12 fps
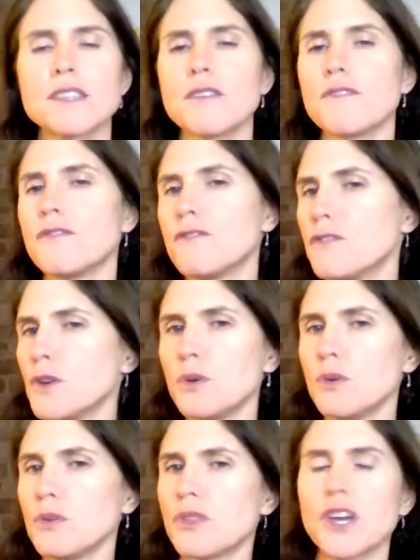the
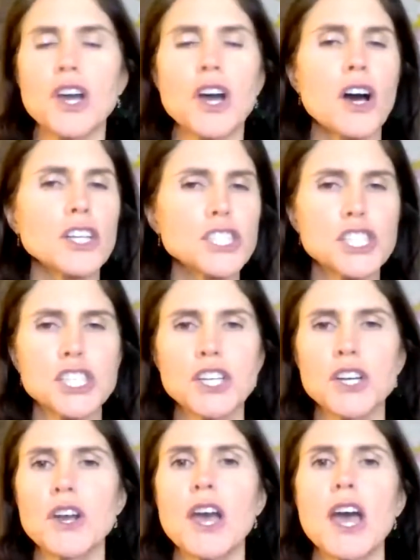food, the
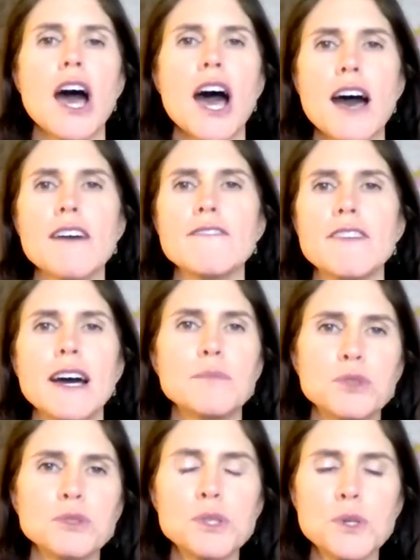culture of
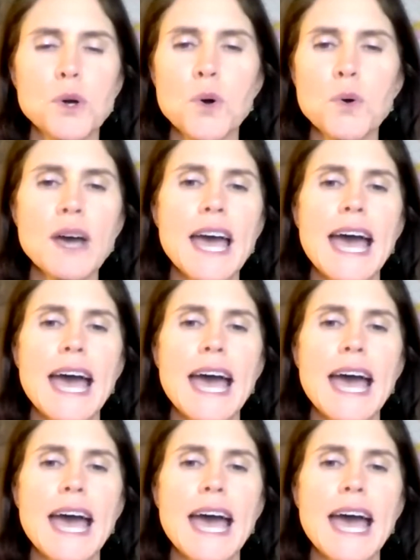Abruzzo.